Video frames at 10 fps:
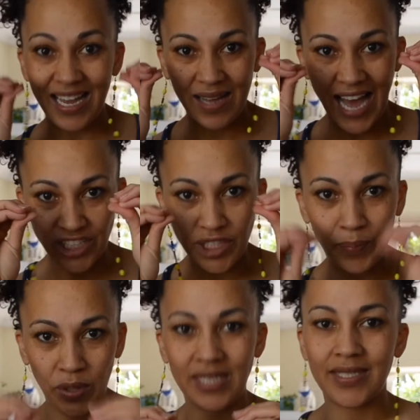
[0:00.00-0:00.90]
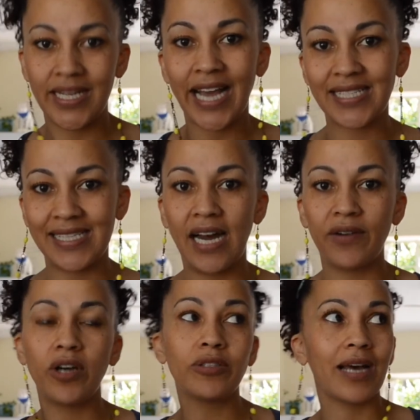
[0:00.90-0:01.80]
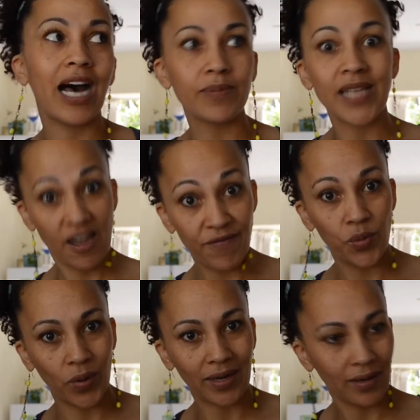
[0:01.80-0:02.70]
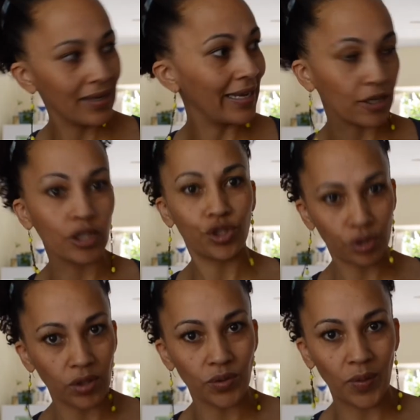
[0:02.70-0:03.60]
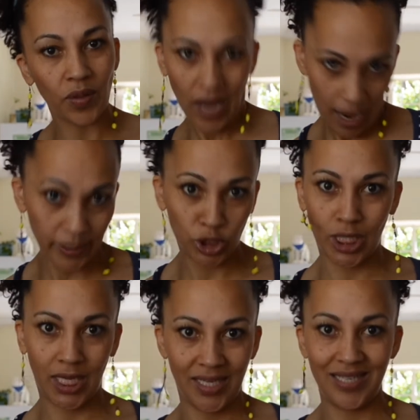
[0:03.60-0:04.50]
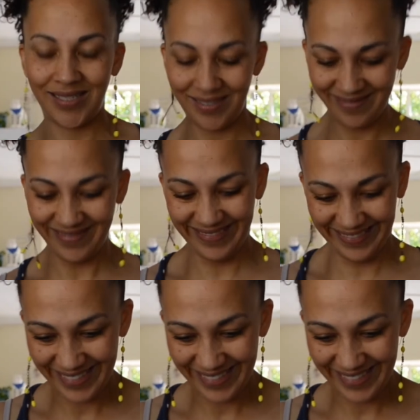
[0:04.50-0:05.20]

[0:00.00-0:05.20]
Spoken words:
Actually putting snacks down also helps everyone get controlled with how much they eat.